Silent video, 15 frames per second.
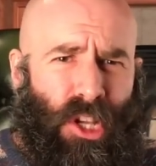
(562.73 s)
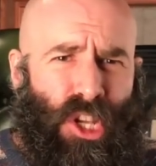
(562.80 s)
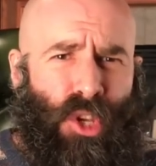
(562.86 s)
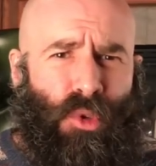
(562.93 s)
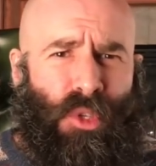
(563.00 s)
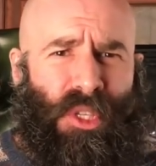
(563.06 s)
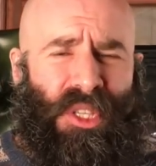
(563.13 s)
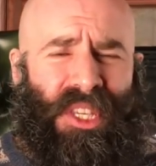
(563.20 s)

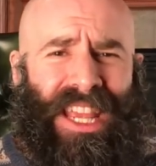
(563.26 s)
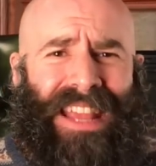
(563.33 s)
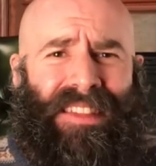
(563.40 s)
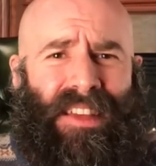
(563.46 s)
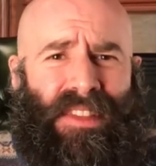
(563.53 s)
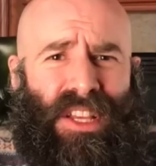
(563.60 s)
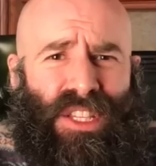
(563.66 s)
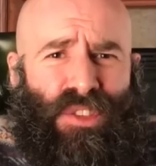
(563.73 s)
you see
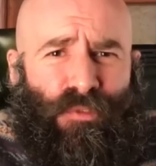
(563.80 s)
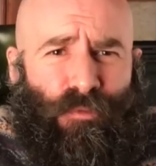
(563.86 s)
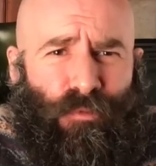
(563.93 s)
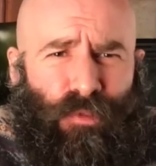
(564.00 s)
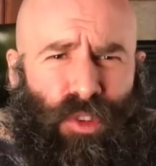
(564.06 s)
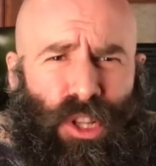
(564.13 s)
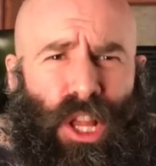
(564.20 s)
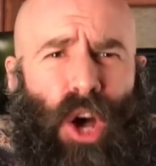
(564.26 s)
that this
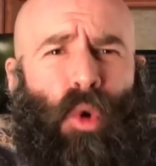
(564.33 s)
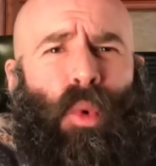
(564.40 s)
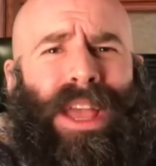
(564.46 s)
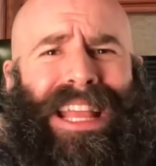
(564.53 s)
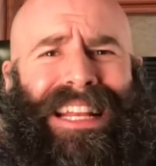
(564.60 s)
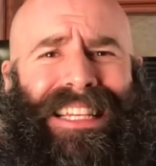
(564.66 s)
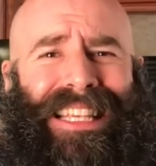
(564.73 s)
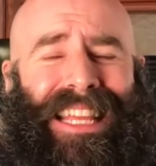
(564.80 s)

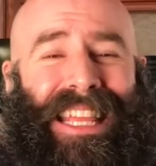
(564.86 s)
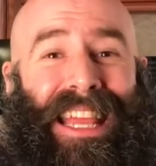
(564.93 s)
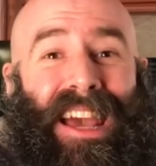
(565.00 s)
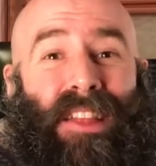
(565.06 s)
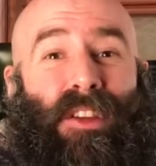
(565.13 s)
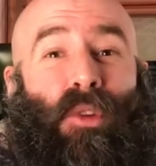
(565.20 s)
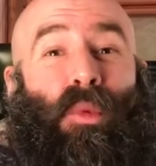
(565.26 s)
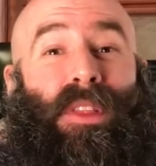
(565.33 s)
flowing
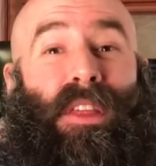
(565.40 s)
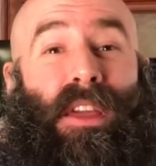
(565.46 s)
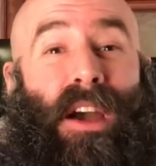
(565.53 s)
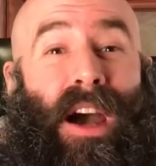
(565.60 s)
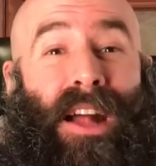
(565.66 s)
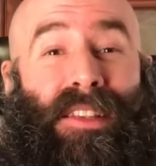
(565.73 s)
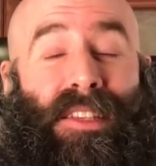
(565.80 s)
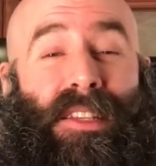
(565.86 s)
together with
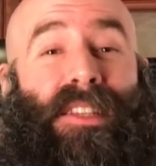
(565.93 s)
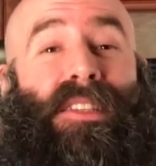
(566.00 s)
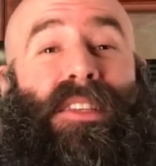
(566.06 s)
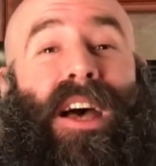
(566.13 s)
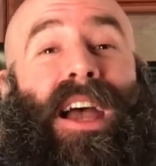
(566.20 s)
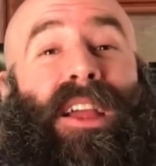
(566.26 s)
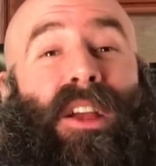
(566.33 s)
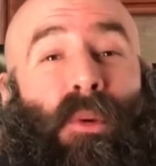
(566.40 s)
God's
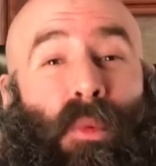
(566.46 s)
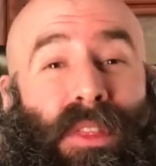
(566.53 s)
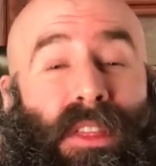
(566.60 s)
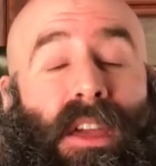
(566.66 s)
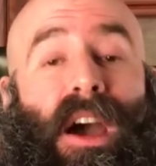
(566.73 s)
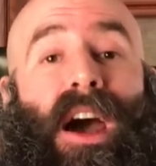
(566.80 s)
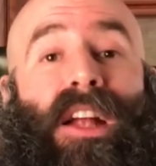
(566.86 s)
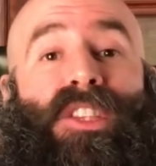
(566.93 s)
desire,
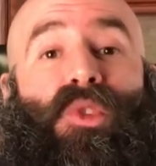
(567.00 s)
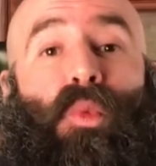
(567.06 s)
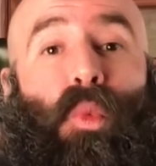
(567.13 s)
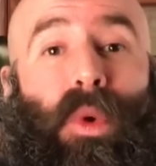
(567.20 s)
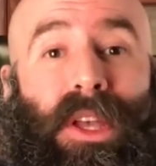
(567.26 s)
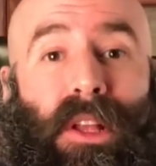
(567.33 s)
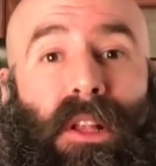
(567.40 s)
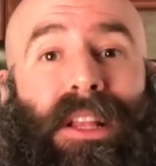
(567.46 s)
with God's
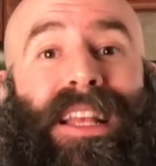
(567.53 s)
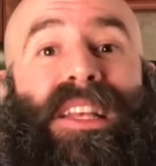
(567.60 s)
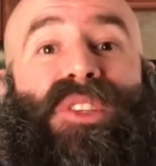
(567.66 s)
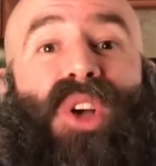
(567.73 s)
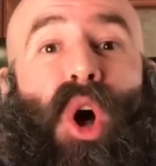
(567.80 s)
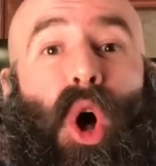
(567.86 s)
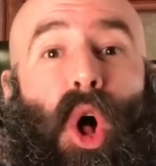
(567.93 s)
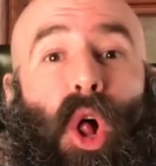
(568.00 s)
will,
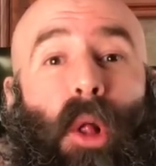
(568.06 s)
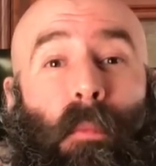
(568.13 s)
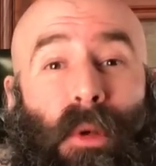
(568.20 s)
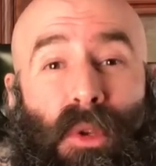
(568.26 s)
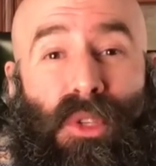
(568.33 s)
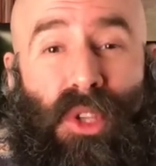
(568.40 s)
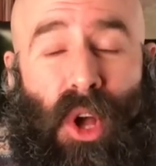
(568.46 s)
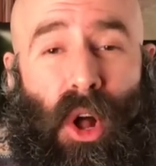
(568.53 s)
is
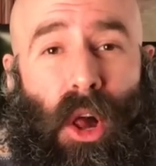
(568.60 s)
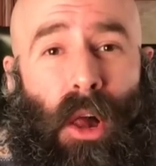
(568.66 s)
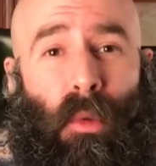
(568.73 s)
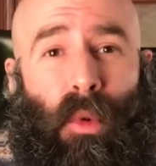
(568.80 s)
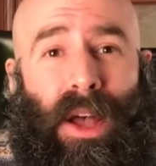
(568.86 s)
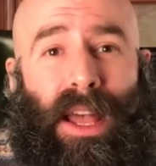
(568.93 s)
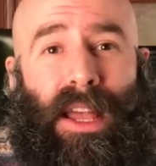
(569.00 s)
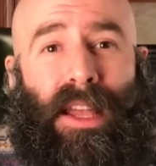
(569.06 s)
almost
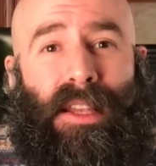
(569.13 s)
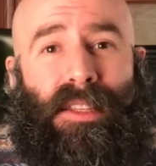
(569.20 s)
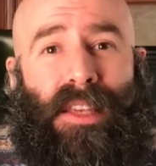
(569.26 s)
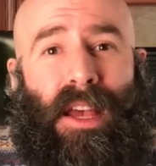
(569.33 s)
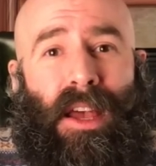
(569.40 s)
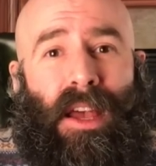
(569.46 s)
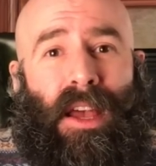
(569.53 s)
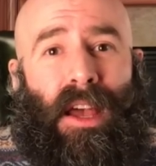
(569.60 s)

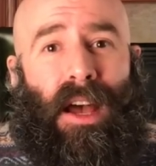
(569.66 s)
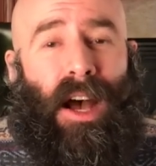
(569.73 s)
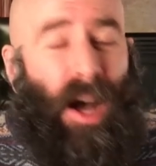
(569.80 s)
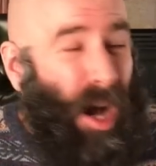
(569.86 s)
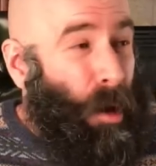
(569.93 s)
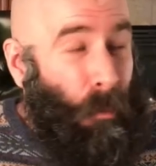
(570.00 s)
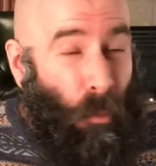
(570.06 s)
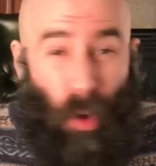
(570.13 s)
always
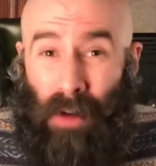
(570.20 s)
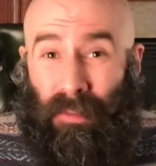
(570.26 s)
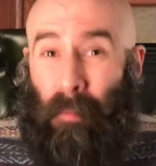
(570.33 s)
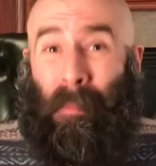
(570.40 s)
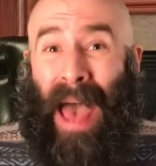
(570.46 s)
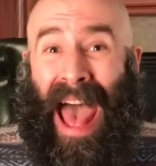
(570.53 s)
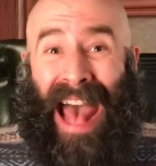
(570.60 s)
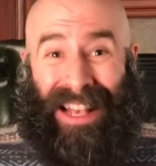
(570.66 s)
more of a
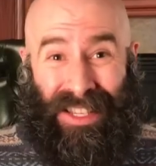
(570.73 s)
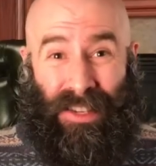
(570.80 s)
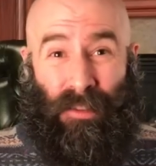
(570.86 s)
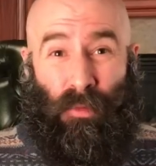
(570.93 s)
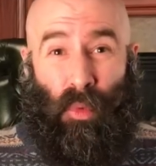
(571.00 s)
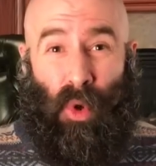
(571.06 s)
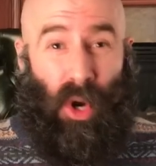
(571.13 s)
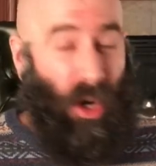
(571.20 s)

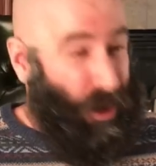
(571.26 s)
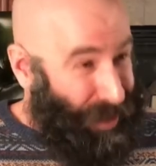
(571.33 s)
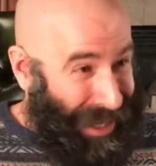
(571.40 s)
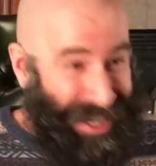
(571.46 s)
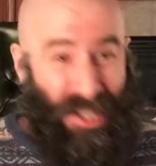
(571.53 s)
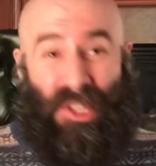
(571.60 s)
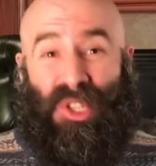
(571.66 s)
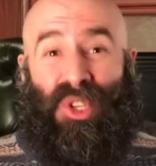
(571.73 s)
passive work,
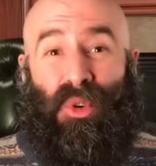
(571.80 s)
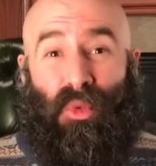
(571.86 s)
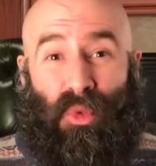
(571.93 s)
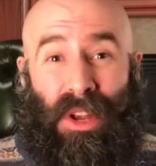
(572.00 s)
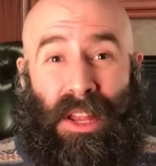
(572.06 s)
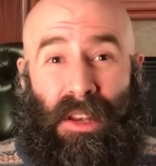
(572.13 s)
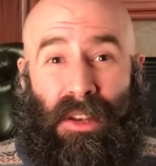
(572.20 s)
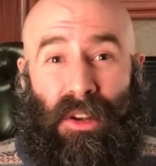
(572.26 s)
like a
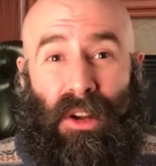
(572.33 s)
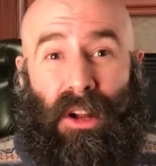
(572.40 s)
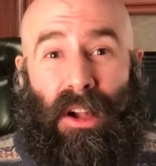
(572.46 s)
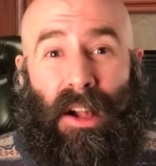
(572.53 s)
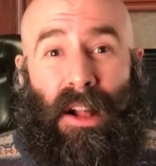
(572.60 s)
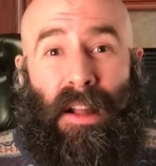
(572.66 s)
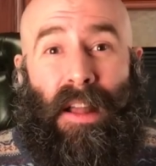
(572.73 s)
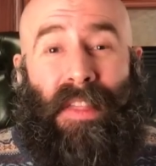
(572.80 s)
surrender.
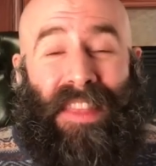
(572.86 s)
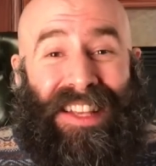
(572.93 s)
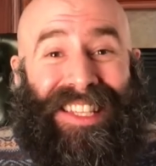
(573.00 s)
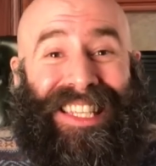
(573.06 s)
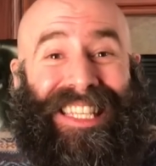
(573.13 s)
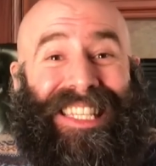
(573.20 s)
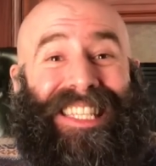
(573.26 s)
And this